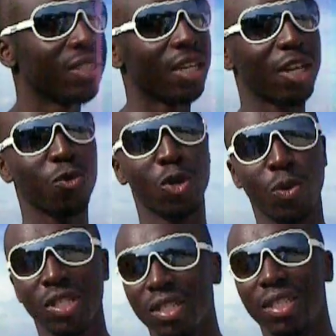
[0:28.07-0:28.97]
The
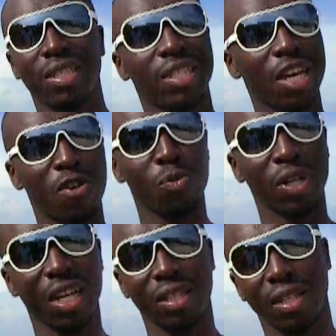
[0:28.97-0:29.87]
earthquake was
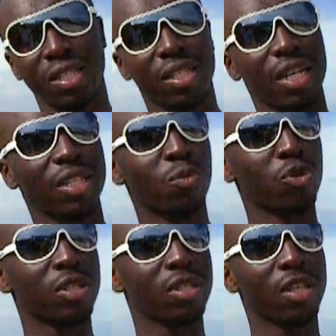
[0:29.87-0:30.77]
terrible. That's like the
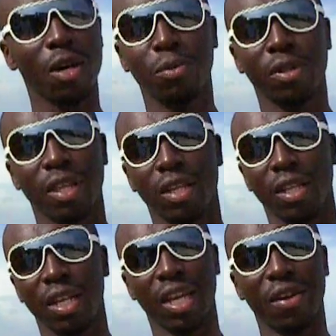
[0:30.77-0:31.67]
most terrible
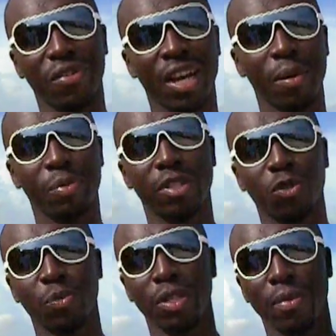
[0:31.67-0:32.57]
thing that ever happened
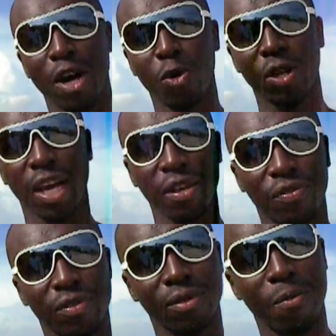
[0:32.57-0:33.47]
to me in my whole life.
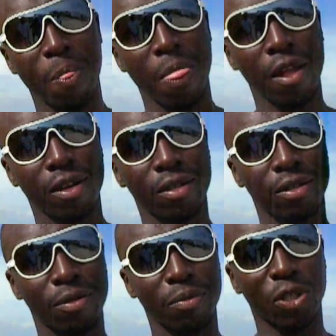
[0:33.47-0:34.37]

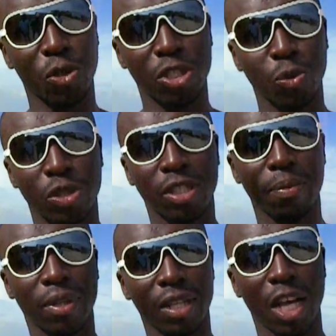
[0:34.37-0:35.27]
Because it was
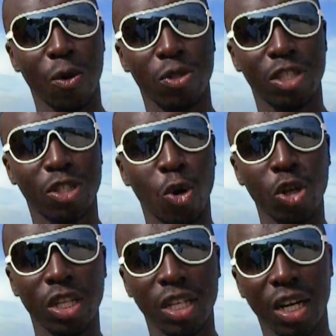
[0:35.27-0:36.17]
something that was
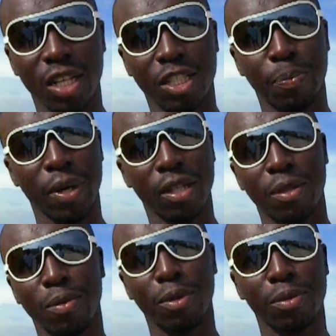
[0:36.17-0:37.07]
totally
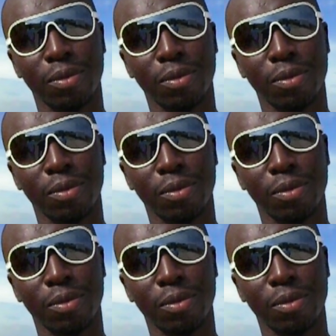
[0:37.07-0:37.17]
unexpected.